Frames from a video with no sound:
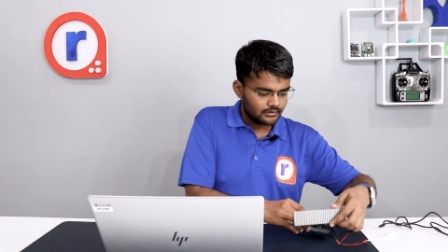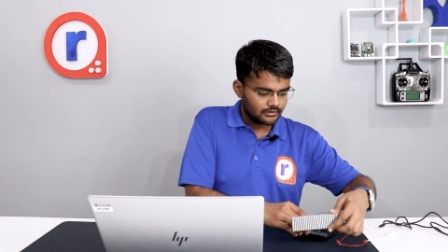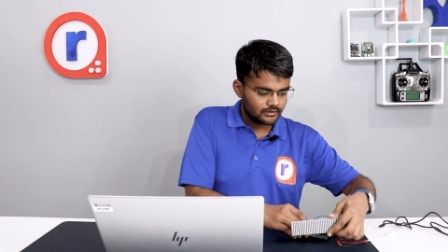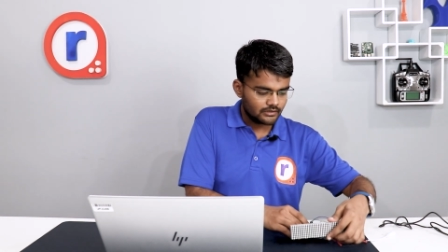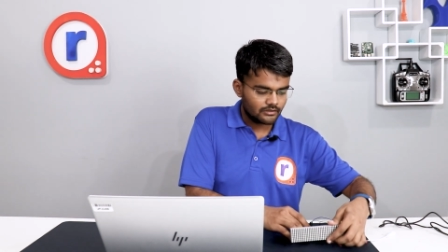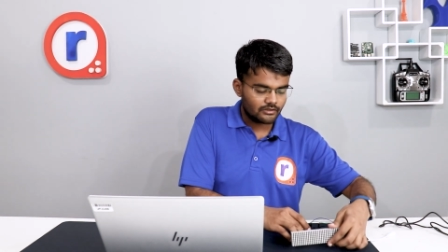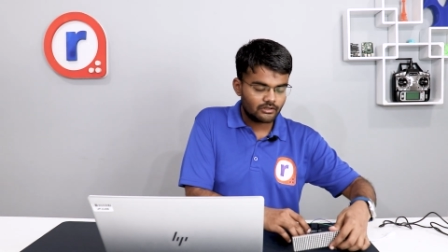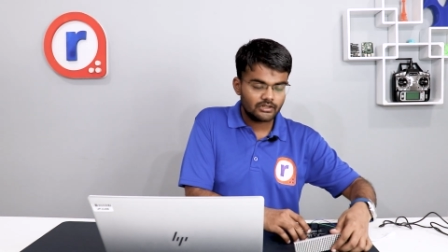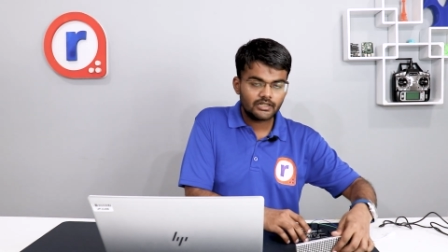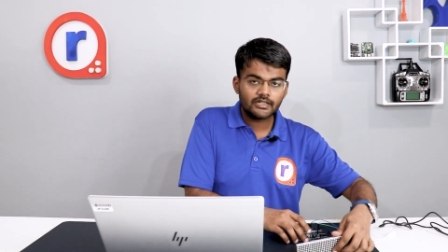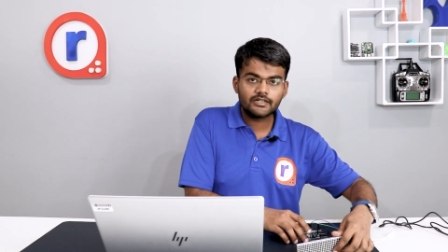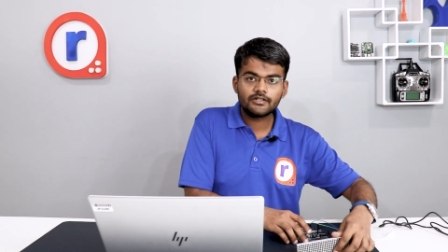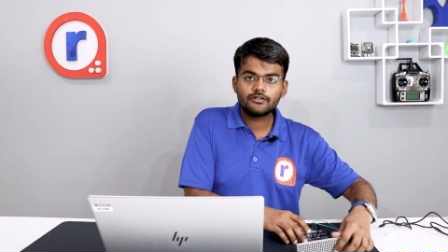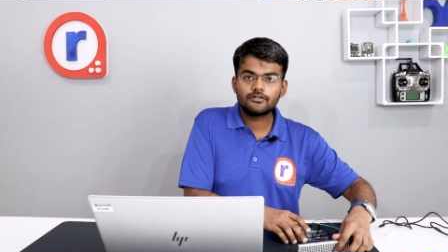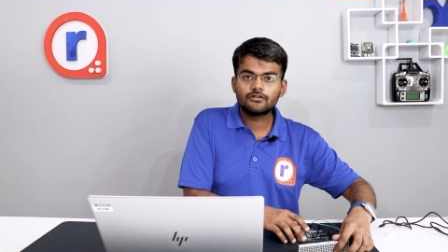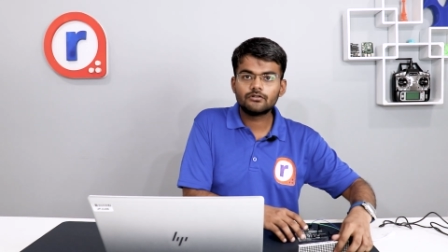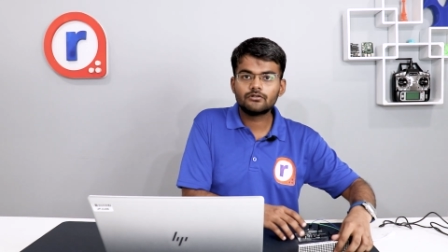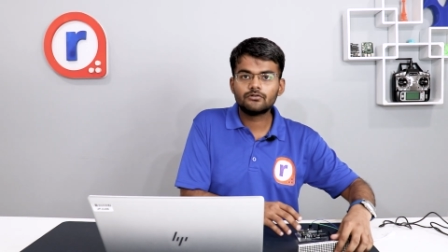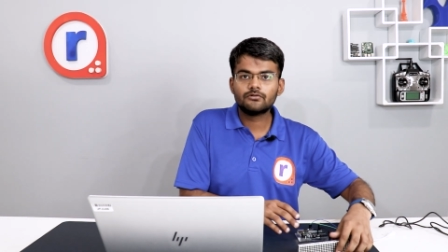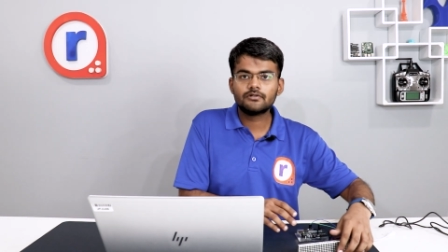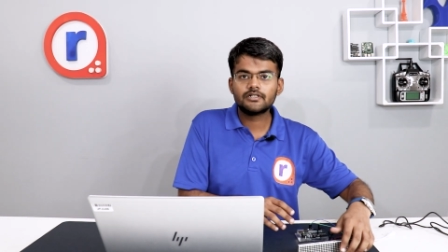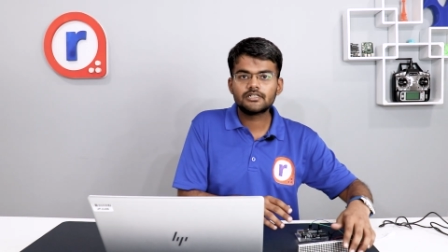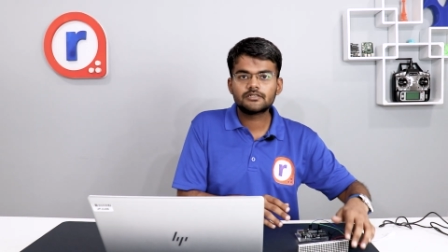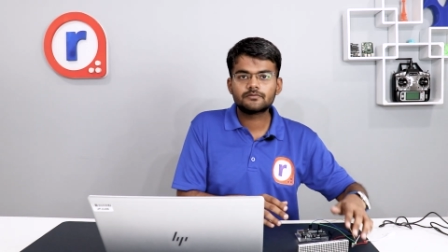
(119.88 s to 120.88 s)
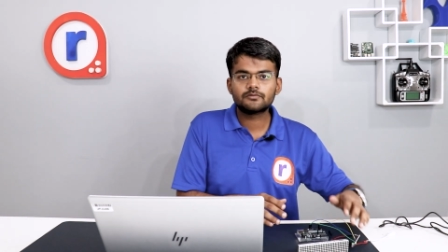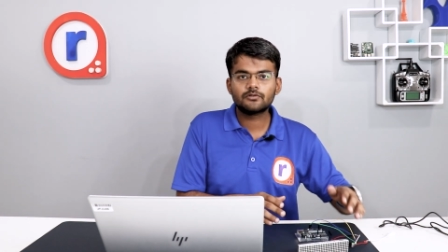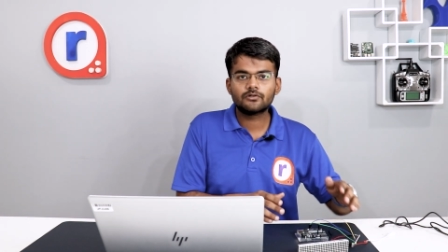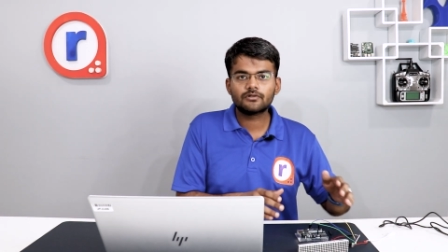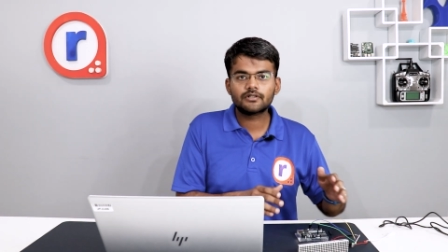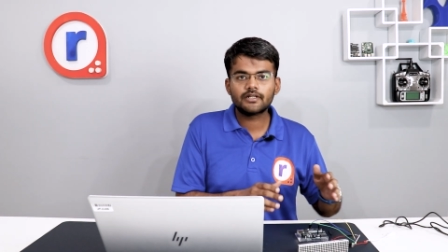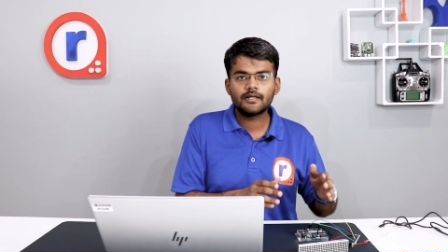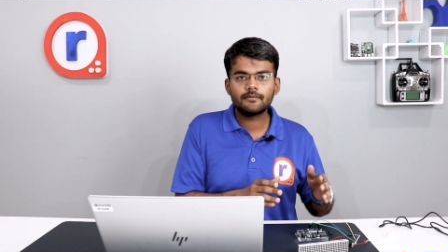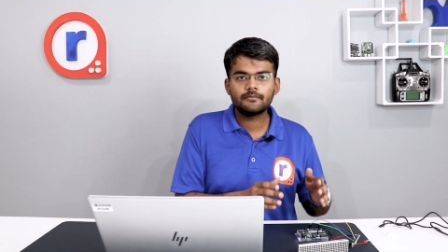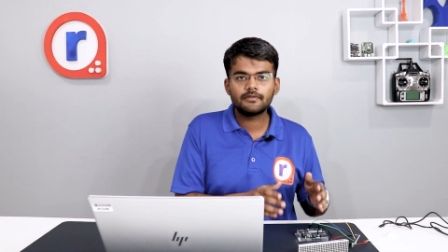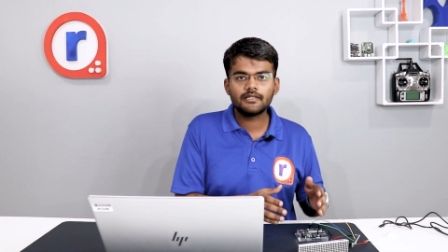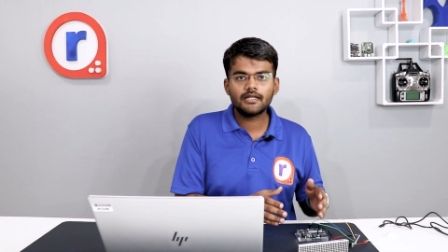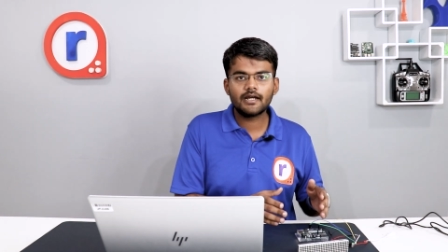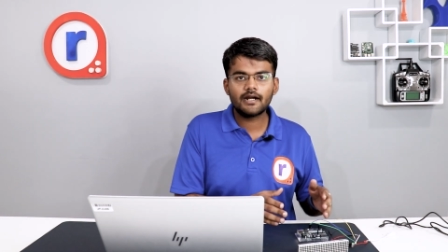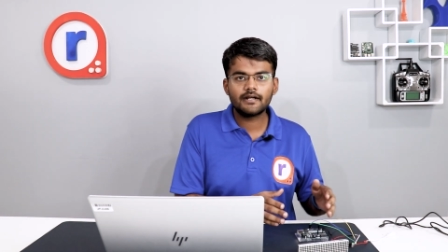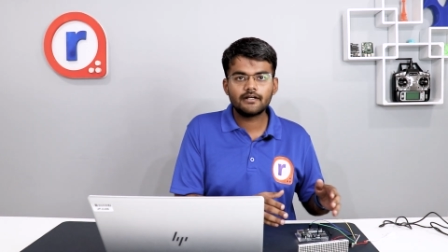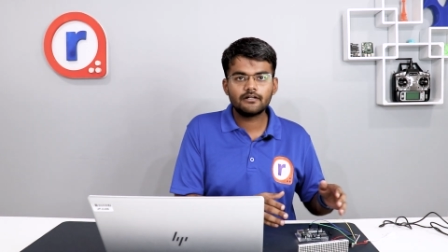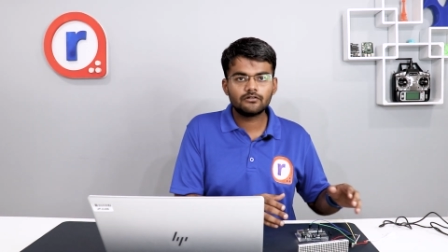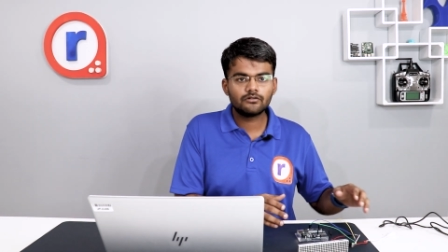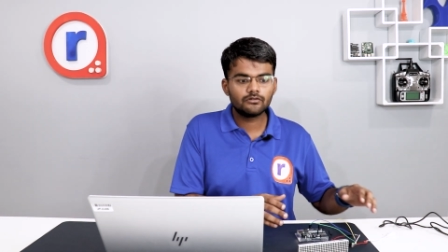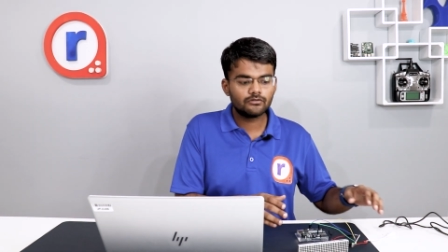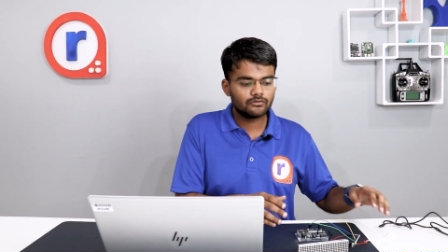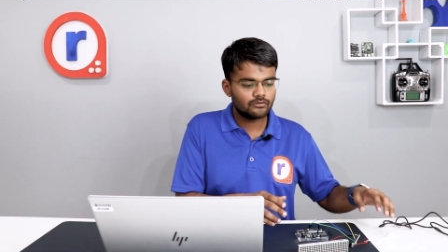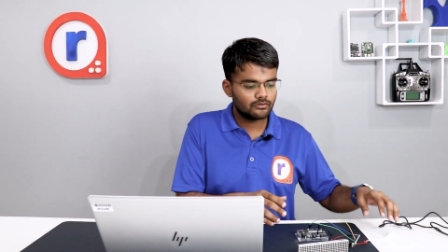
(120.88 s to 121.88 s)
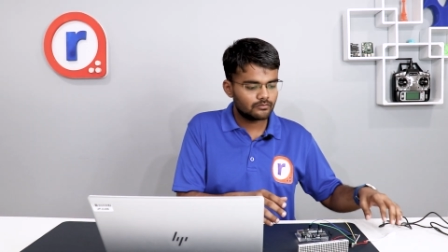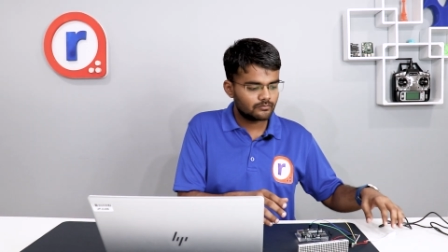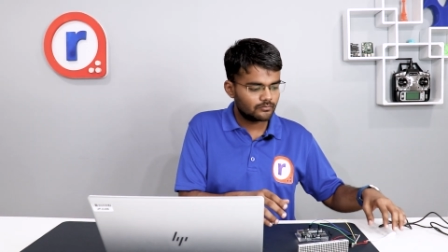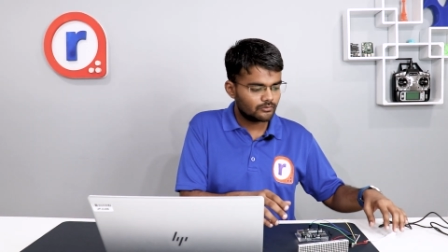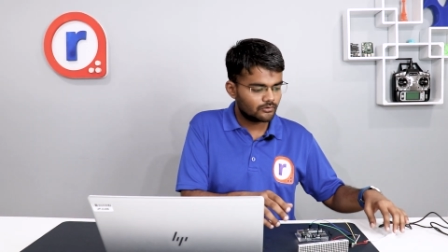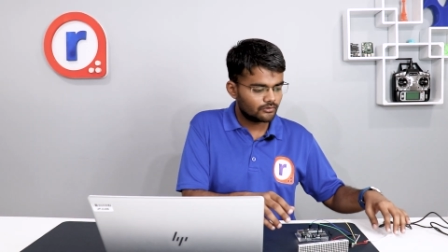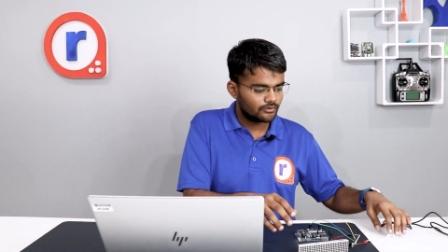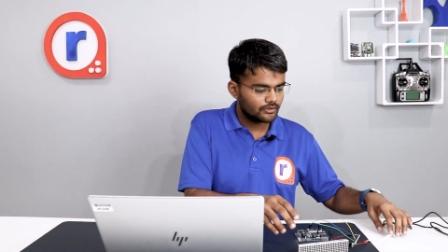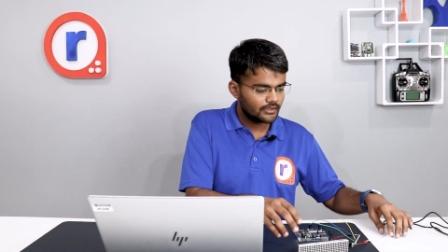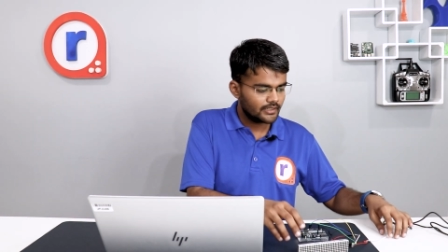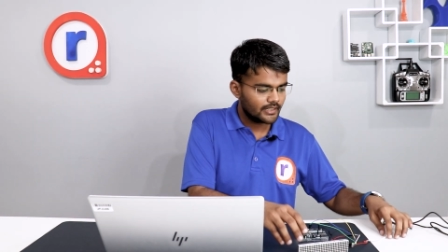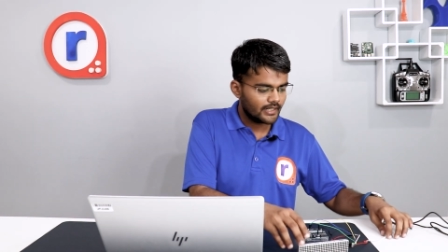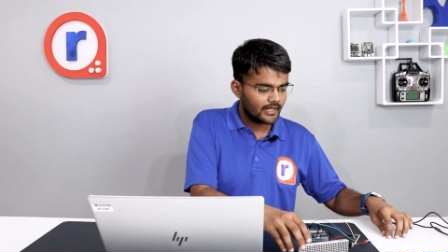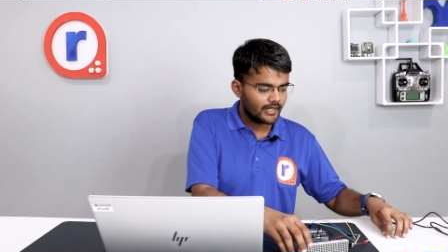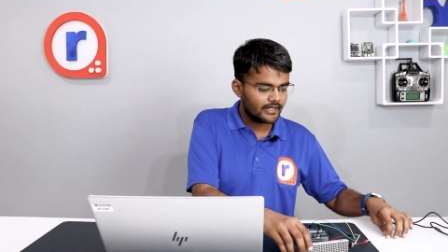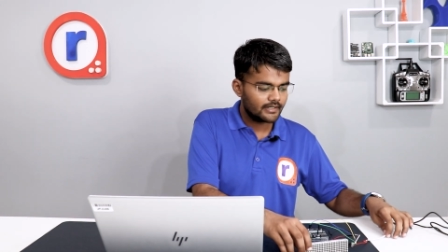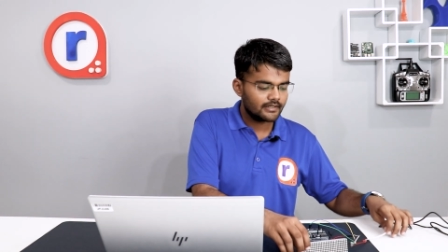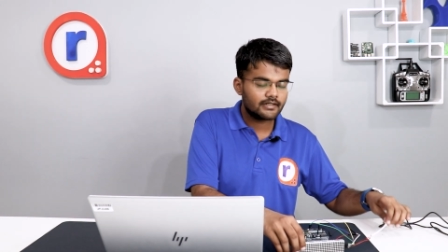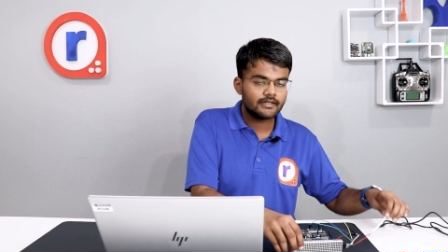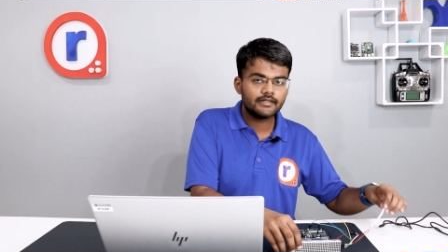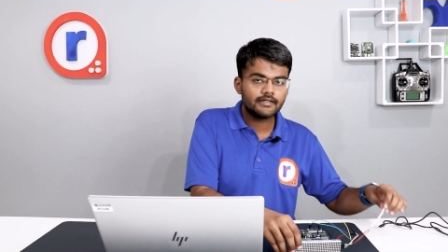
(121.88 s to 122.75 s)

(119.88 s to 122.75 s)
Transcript: Now all I need to do is program the Arduino Uno board and